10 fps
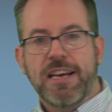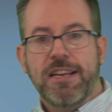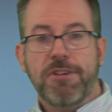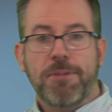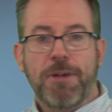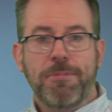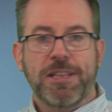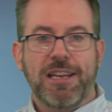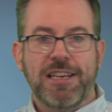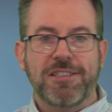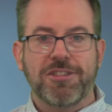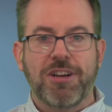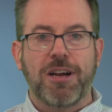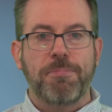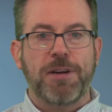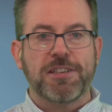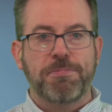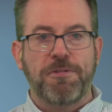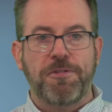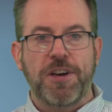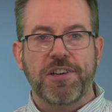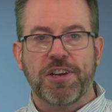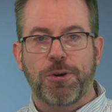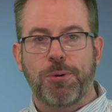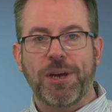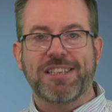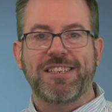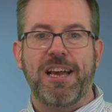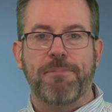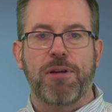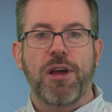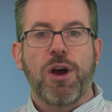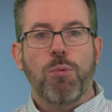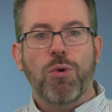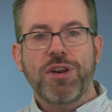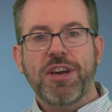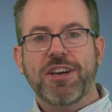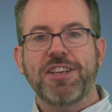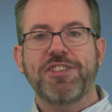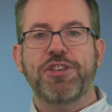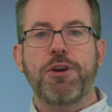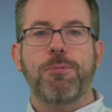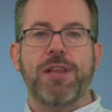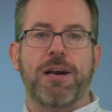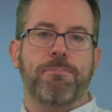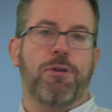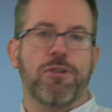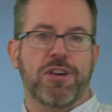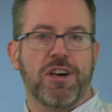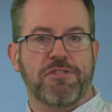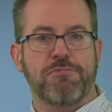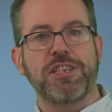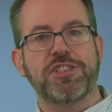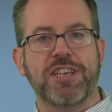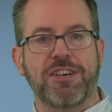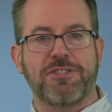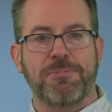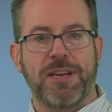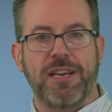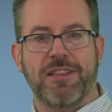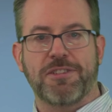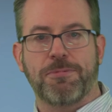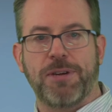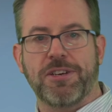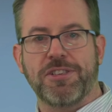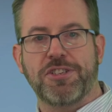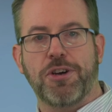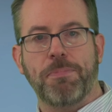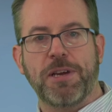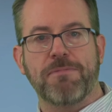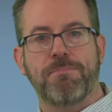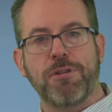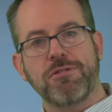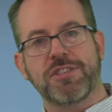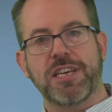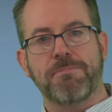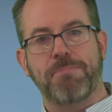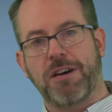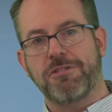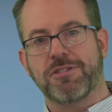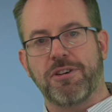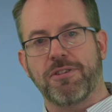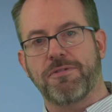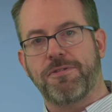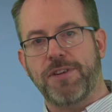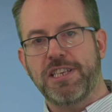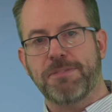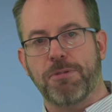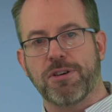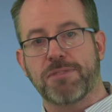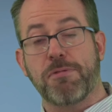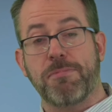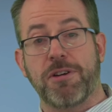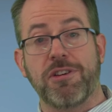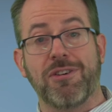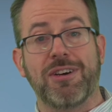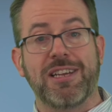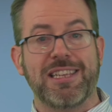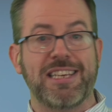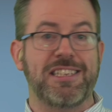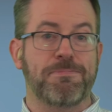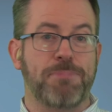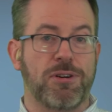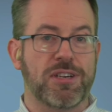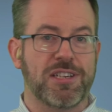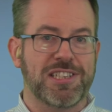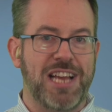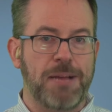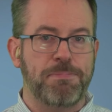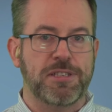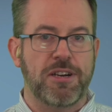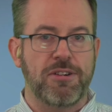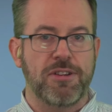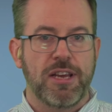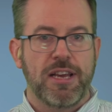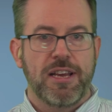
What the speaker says: Now, in a moment, the latest on Clubhouse, but first, a quick tip. What are you going to do with that podcast reached out to me this week on the topic of boosting a post on Facebook to promote your latest podcast episode?